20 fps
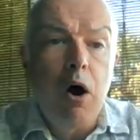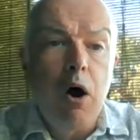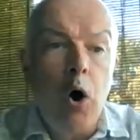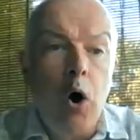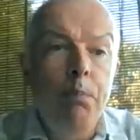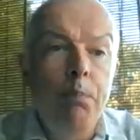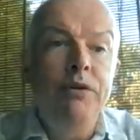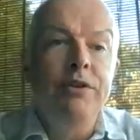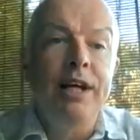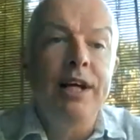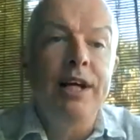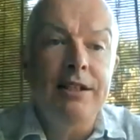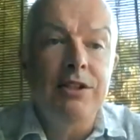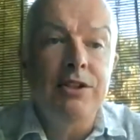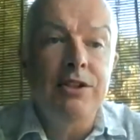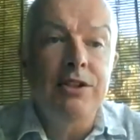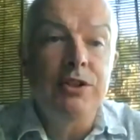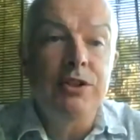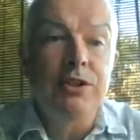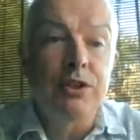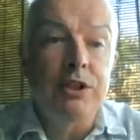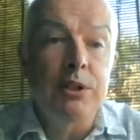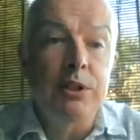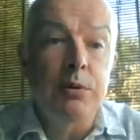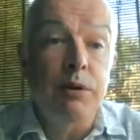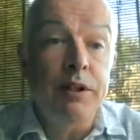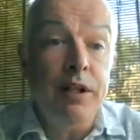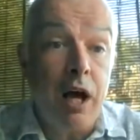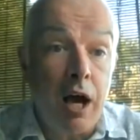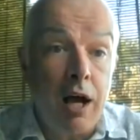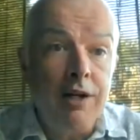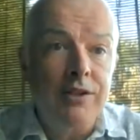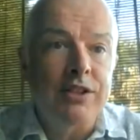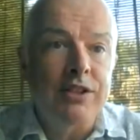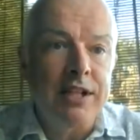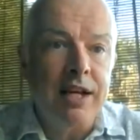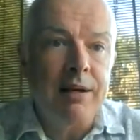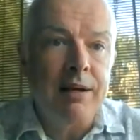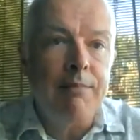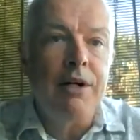open data sources with
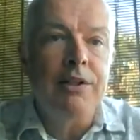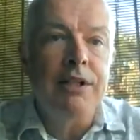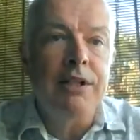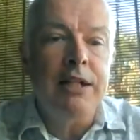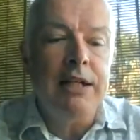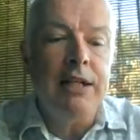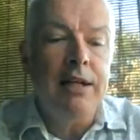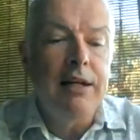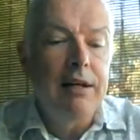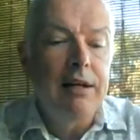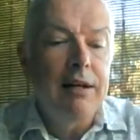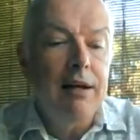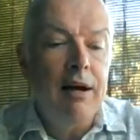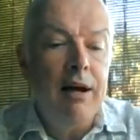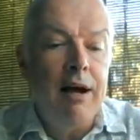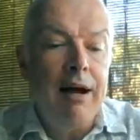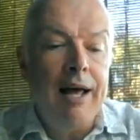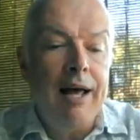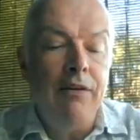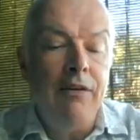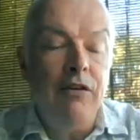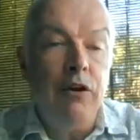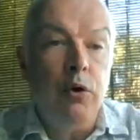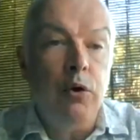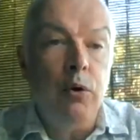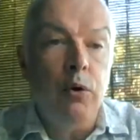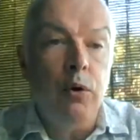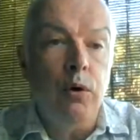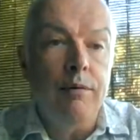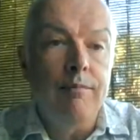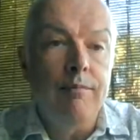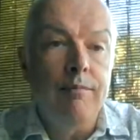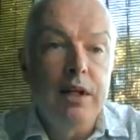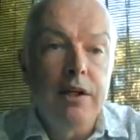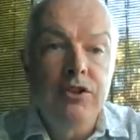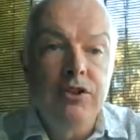RCMRD at the core.